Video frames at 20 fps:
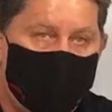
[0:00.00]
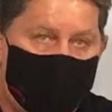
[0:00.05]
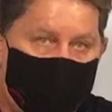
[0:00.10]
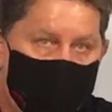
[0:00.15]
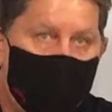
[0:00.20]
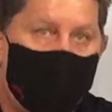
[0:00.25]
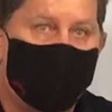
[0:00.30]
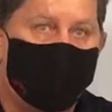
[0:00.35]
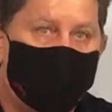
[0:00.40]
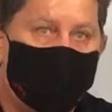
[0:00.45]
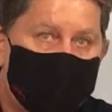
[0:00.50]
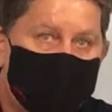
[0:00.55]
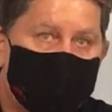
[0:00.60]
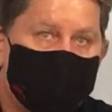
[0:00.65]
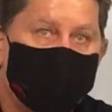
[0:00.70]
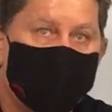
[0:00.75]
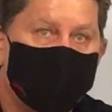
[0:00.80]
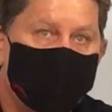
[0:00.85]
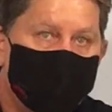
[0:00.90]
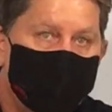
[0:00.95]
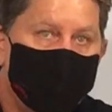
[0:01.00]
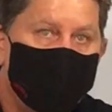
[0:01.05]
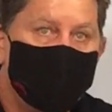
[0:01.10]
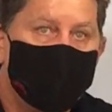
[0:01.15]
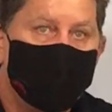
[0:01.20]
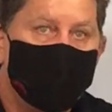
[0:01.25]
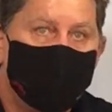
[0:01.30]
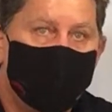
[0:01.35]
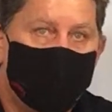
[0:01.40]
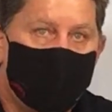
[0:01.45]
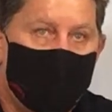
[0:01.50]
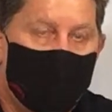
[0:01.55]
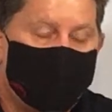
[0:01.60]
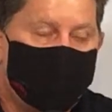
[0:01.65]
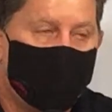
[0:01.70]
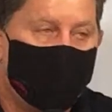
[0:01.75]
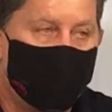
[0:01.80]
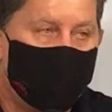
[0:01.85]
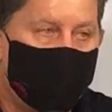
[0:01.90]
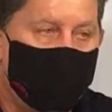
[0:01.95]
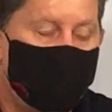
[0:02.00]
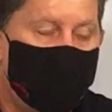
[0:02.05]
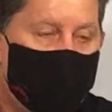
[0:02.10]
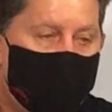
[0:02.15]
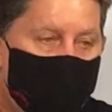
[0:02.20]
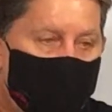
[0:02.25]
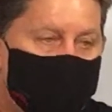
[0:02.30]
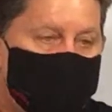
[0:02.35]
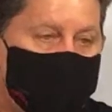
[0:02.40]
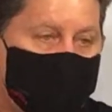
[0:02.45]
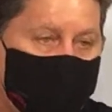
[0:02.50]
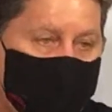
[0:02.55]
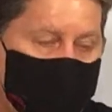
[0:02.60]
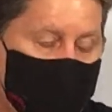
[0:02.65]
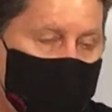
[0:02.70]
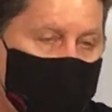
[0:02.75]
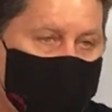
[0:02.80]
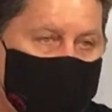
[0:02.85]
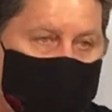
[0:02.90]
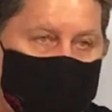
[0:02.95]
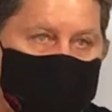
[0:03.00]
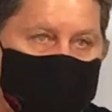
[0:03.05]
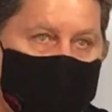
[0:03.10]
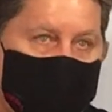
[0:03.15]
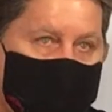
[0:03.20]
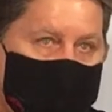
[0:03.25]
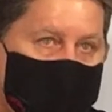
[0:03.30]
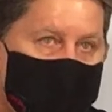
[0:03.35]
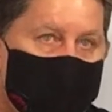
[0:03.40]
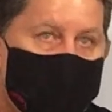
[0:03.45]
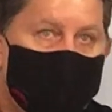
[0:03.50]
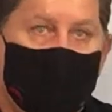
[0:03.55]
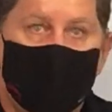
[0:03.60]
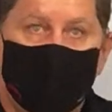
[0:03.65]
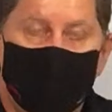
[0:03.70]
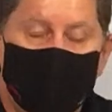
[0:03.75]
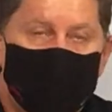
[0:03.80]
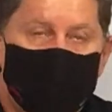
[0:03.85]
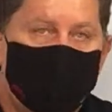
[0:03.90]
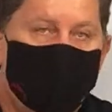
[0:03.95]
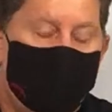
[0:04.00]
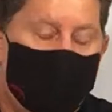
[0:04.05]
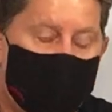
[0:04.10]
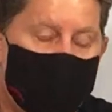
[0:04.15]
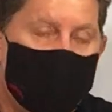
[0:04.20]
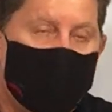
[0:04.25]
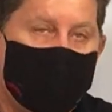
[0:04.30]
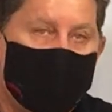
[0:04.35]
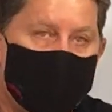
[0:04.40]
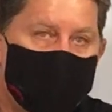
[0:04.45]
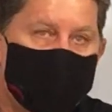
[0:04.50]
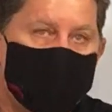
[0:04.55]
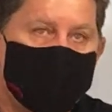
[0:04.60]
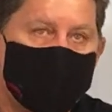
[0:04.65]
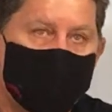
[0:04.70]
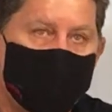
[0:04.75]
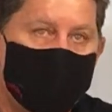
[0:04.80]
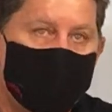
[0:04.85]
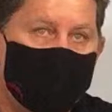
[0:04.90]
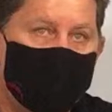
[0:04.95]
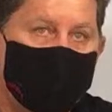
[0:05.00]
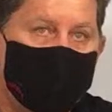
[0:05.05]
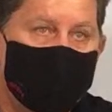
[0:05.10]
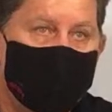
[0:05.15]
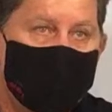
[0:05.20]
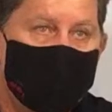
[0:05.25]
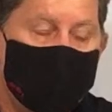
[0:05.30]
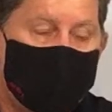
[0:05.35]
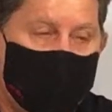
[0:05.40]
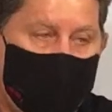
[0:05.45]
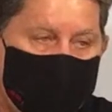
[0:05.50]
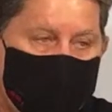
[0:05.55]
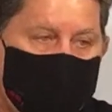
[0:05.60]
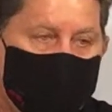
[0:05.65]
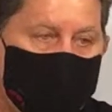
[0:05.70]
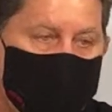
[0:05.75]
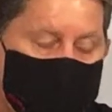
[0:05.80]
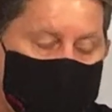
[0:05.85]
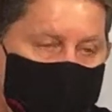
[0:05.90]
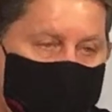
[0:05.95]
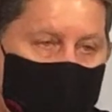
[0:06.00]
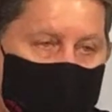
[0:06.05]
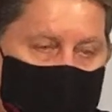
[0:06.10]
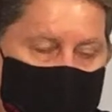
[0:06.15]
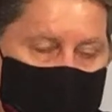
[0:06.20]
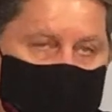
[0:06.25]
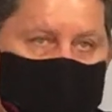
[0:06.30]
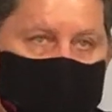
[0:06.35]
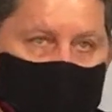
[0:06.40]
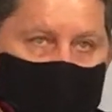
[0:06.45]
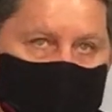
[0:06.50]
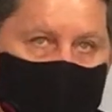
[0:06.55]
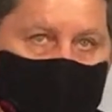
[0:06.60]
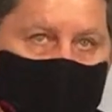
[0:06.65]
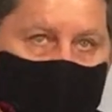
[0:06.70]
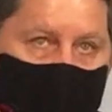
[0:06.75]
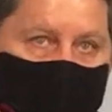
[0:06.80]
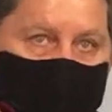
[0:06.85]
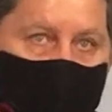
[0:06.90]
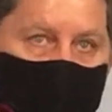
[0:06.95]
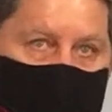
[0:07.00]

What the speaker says: in front of us. We have to worry about what's in front of us, not what's behind. So game 2 is in front of us. That's what our